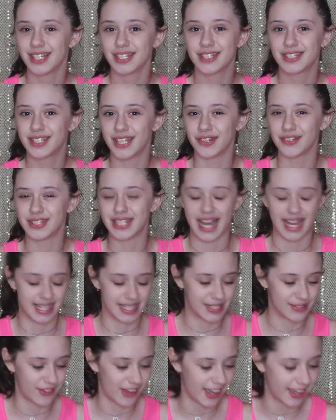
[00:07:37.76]
So
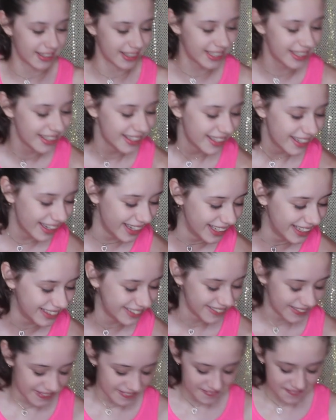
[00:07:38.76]
satisfying.
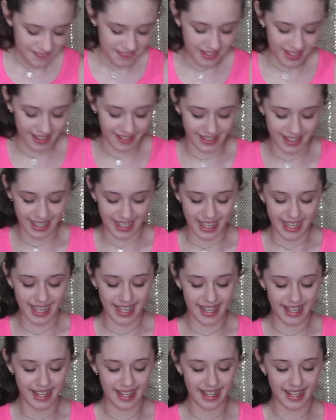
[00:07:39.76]

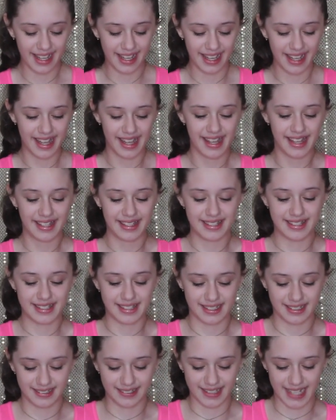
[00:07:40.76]
Okay,
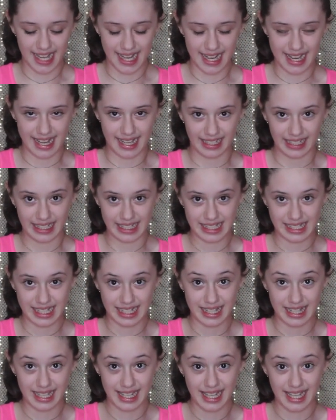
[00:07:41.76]
so now let's
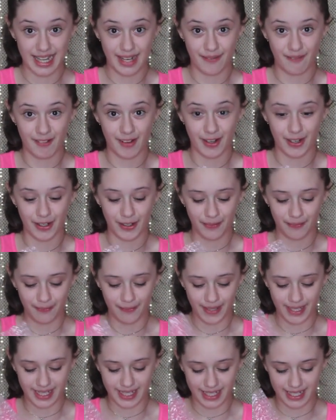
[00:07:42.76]
get the camera
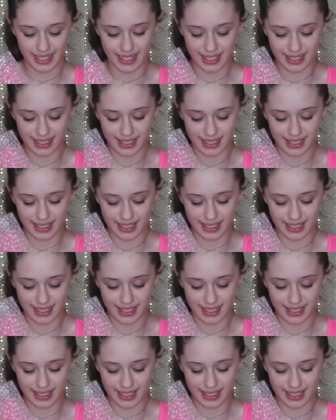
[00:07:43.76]
open.